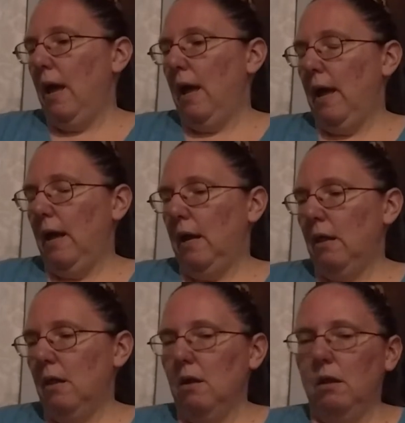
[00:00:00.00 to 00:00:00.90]
And
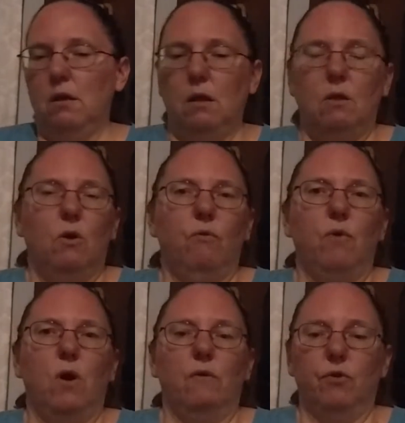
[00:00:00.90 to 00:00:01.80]
as long as it doesn't go
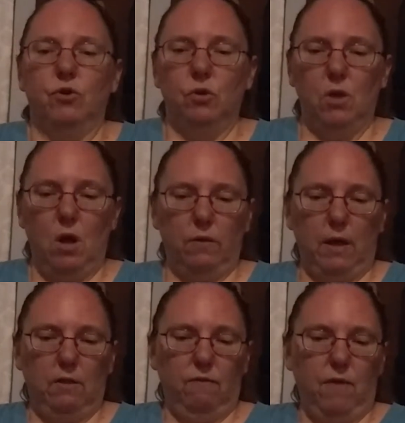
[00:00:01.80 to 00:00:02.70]
on for too long,
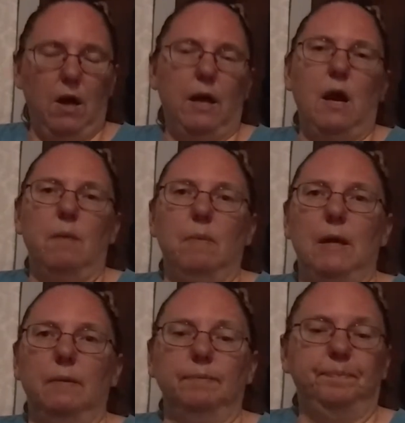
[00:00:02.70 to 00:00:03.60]
that's fine. I mean,